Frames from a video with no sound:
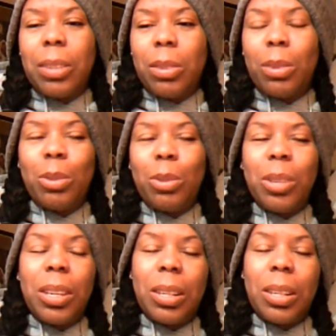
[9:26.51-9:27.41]
You
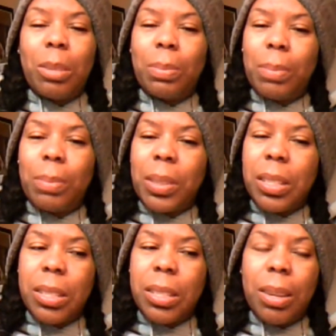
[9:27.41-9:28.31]
can't help but
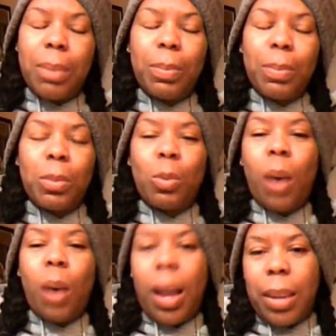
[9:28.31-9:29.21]
to say
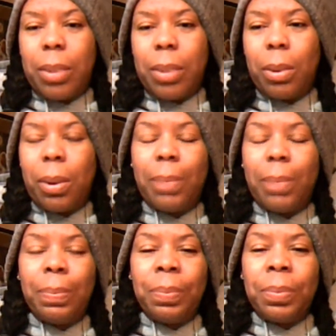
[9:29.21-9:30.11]
why or
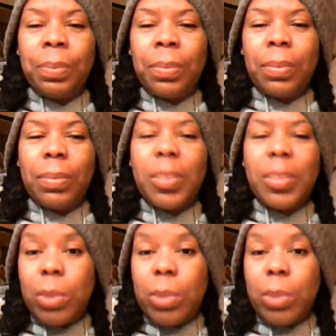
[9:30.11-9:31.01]

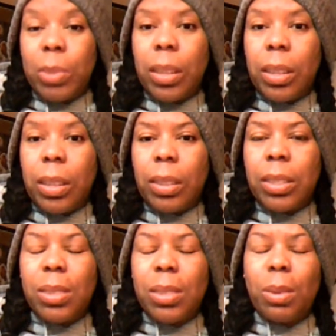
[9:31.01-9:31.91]
this is ridiculous.